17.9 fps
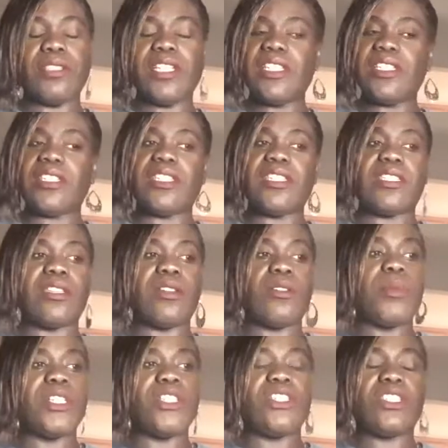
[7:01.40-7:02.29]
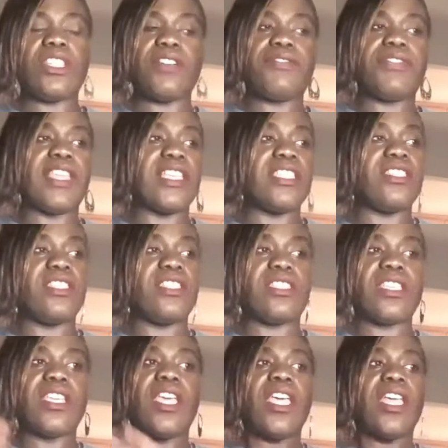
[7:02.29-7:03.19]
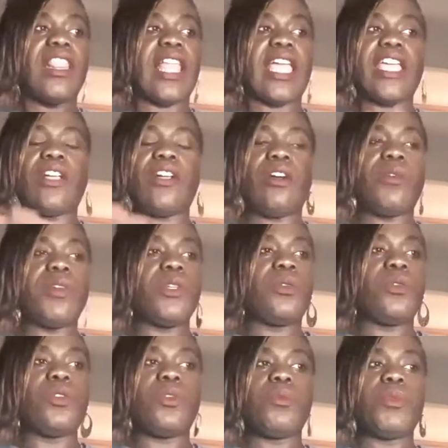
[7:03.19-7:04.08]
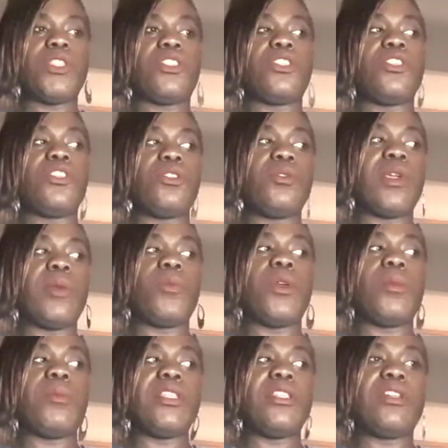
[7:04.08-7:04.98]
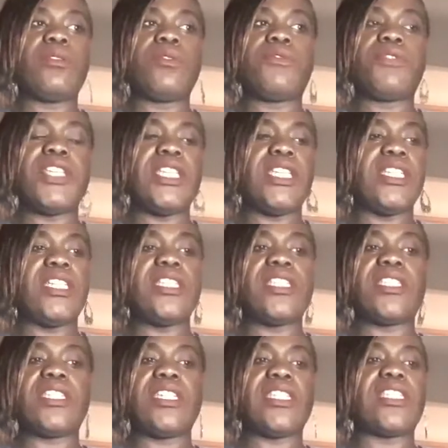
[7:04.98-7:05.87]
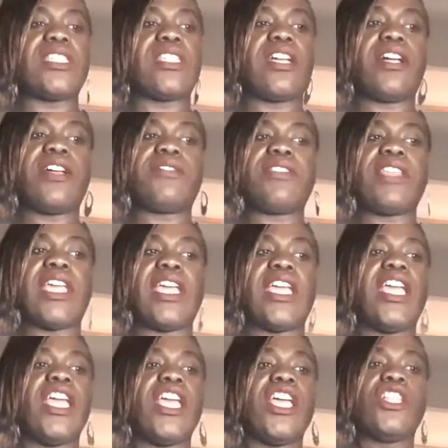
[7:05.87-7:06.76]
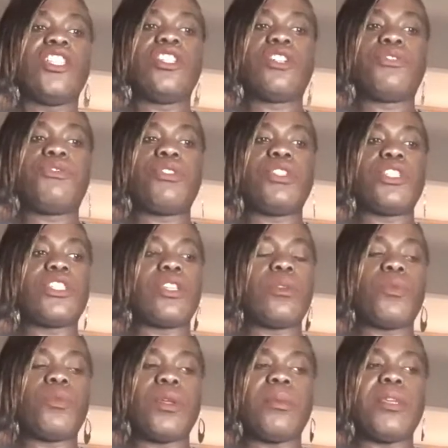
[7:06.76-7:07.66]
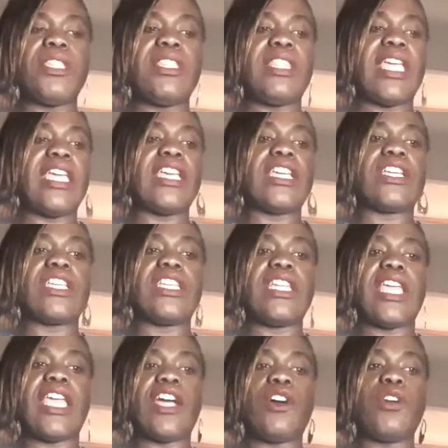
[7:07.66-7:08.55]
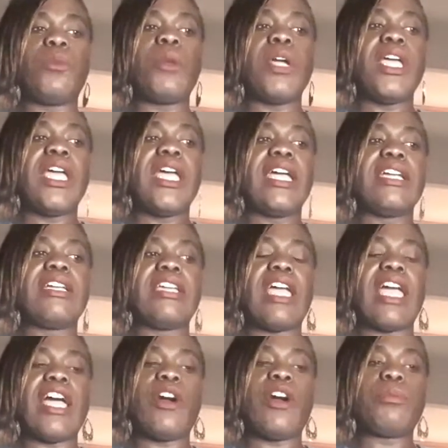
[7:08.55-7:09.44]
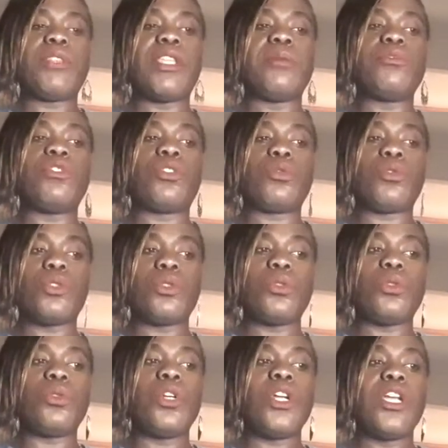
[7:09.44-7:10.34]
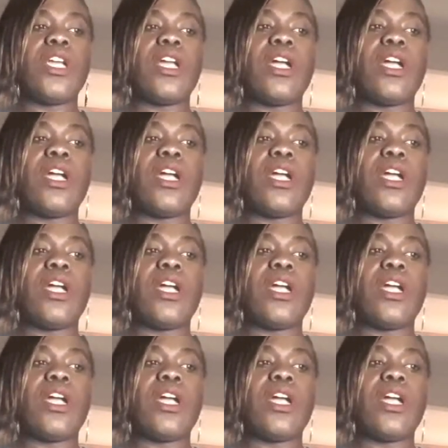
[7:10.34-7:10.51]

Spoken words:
there's just so much stuff that's just like going on with you, and women are feeding into this stuff, that look for some women that can help them through